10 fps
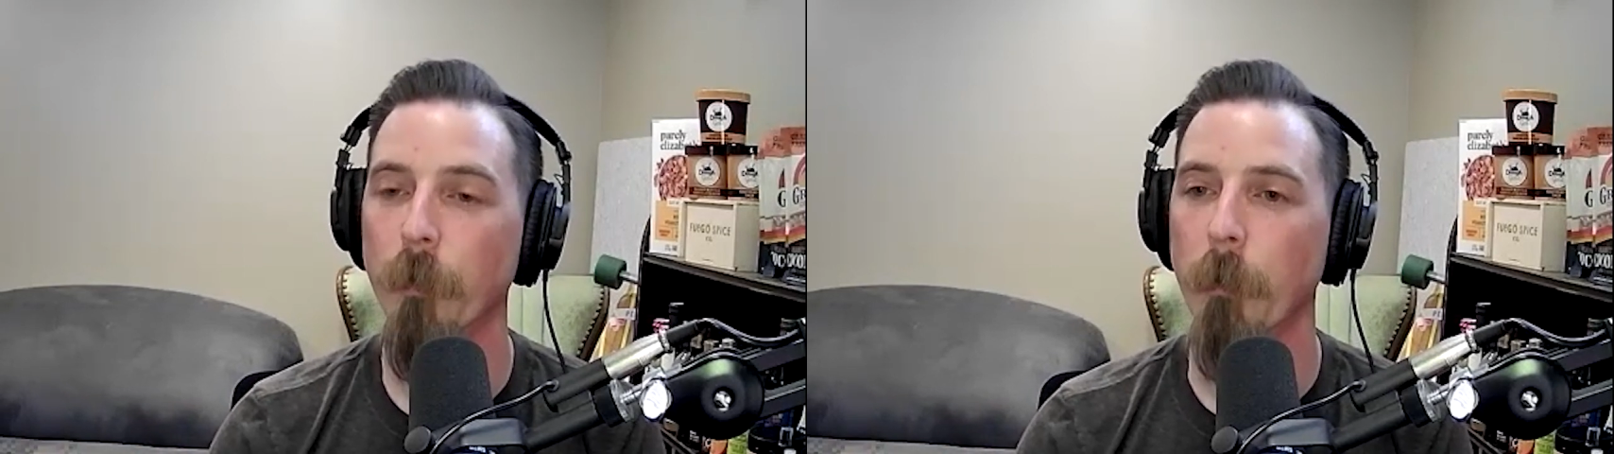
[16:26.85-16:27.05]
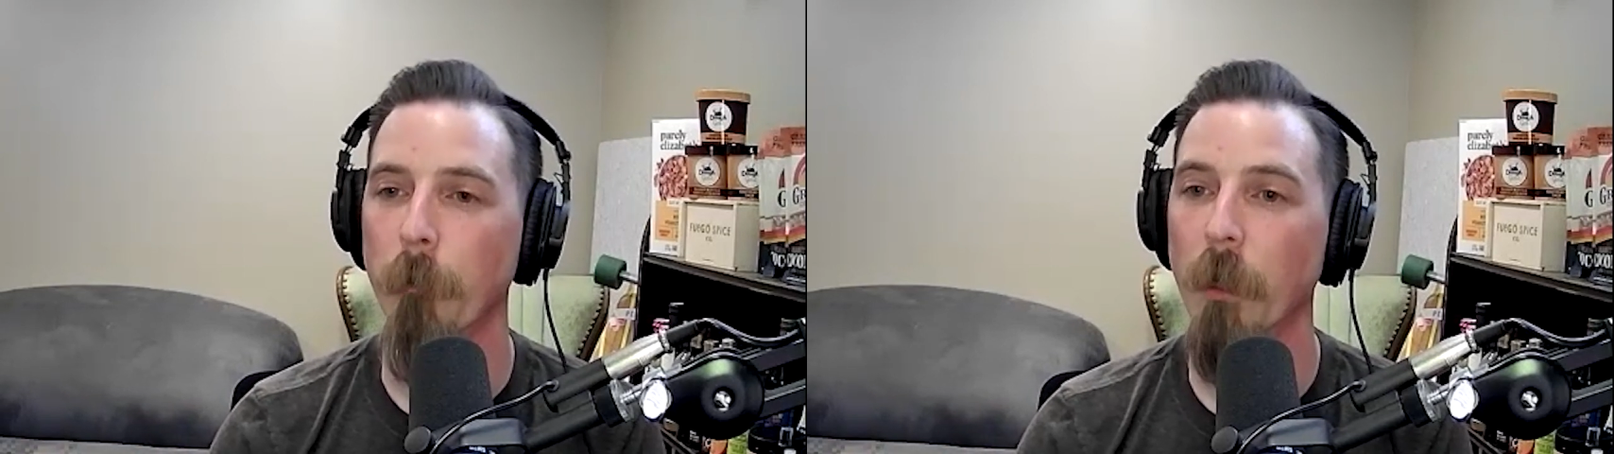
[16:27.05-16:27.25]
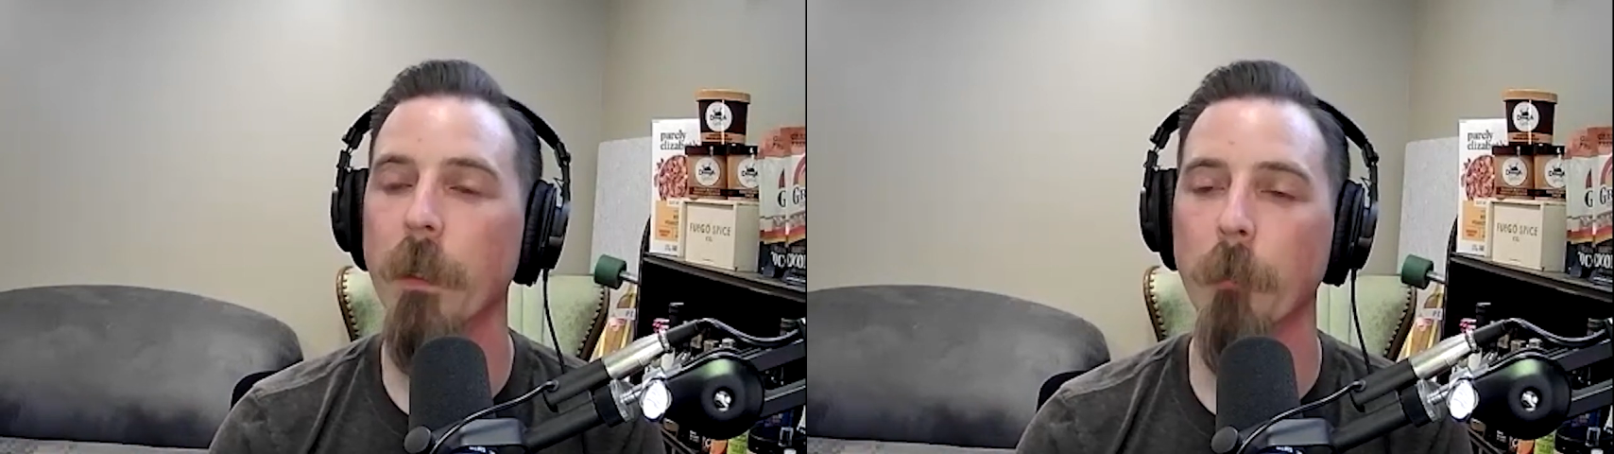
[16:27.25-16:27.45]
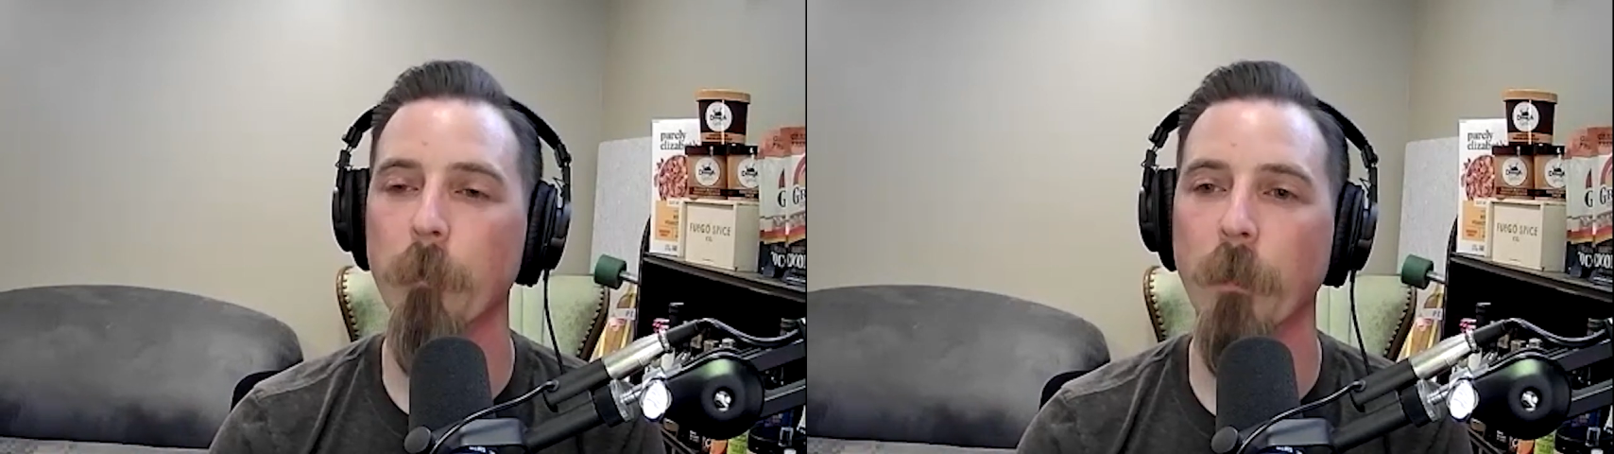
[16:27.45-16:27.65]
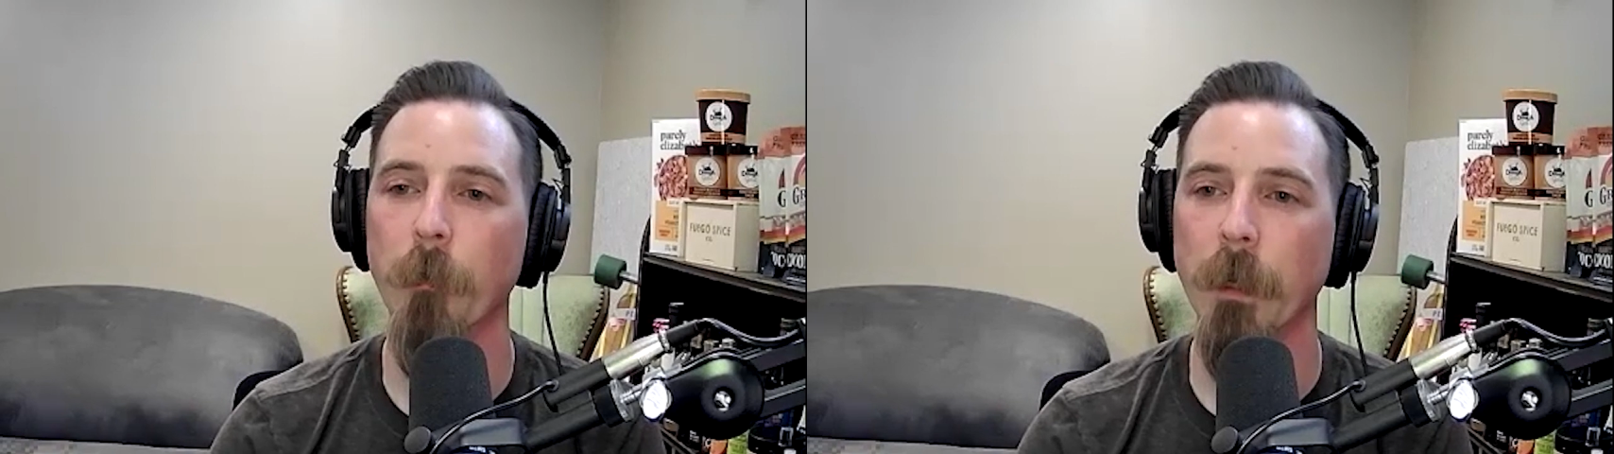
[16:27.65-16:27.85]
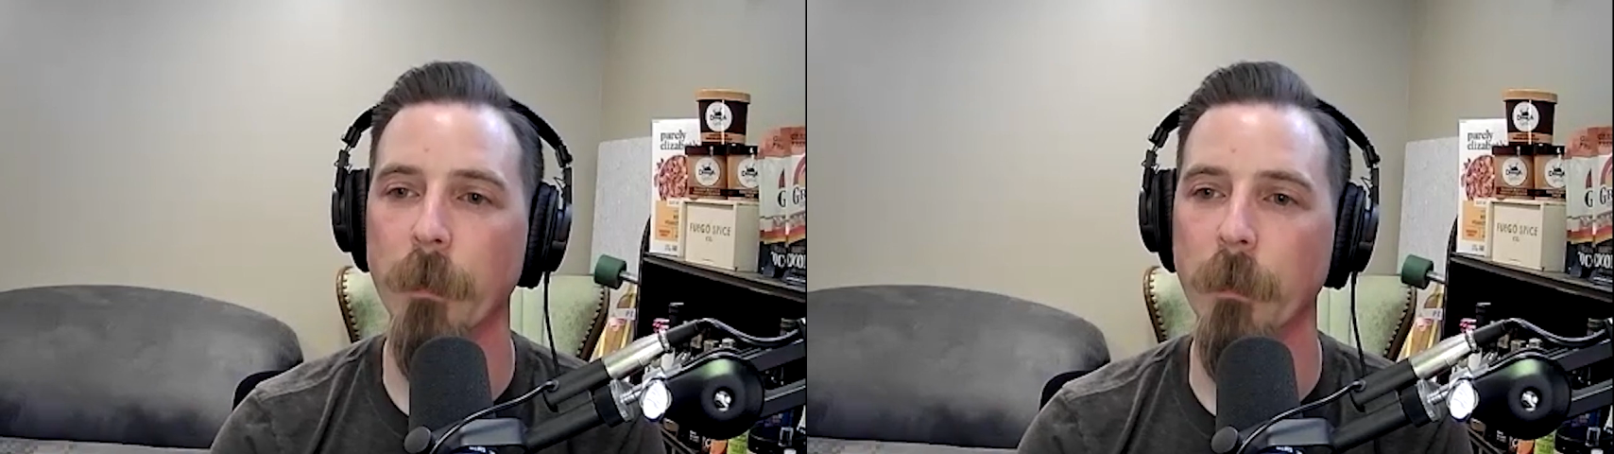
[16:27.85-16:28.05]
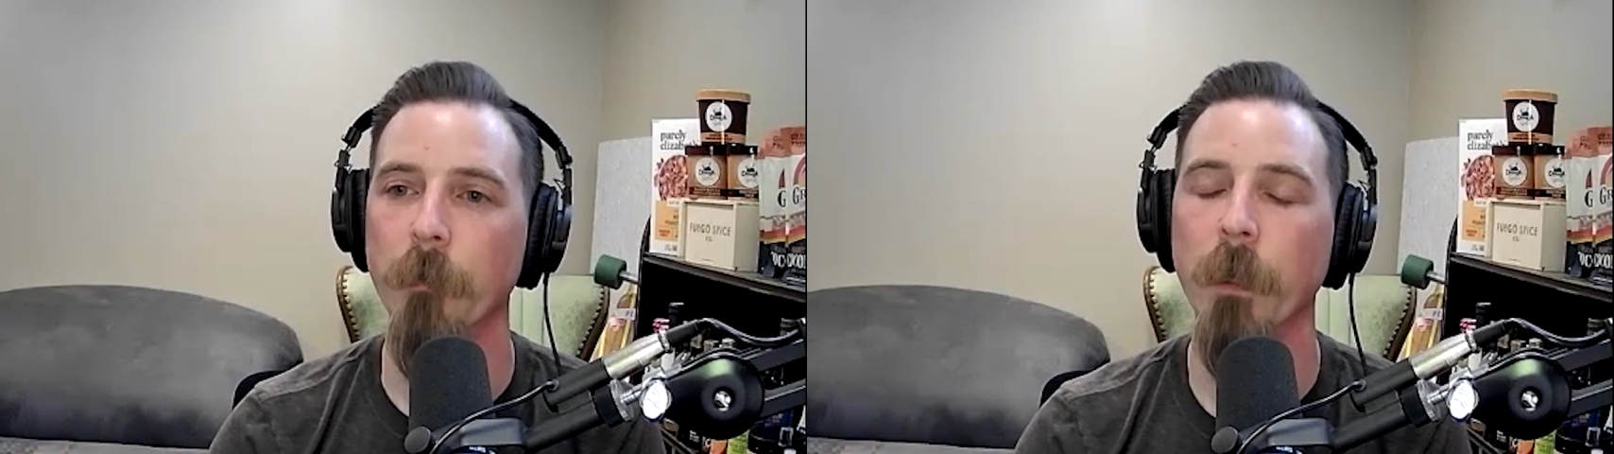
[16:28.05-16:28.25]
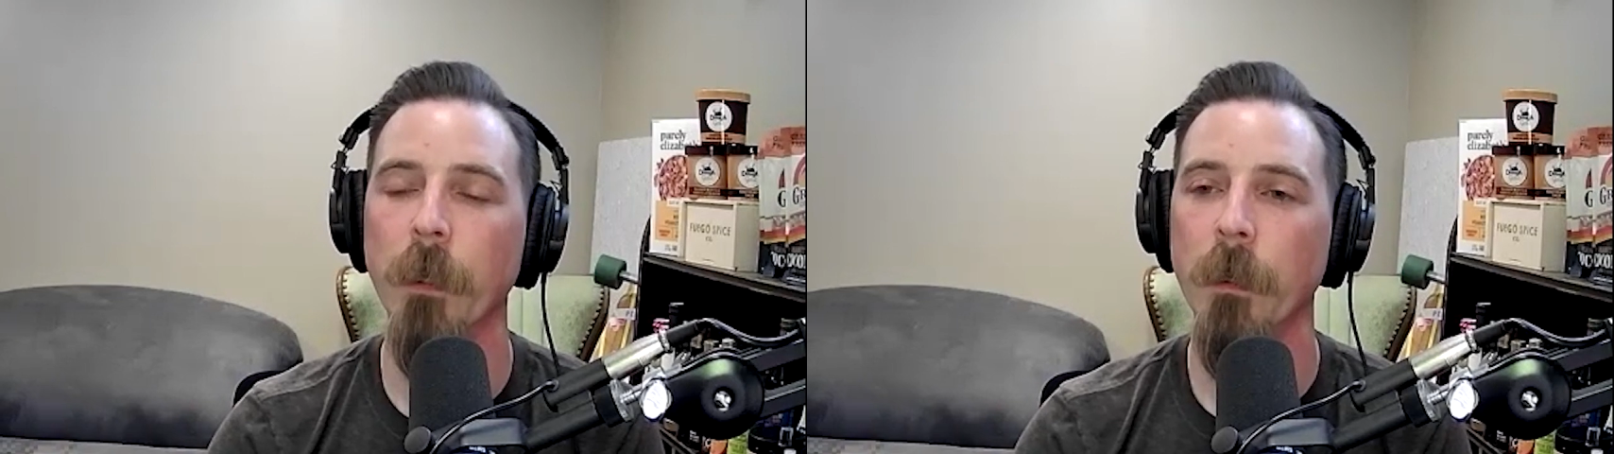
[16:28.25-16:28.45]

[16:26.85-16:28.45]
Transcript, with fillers: from a marketing perspective,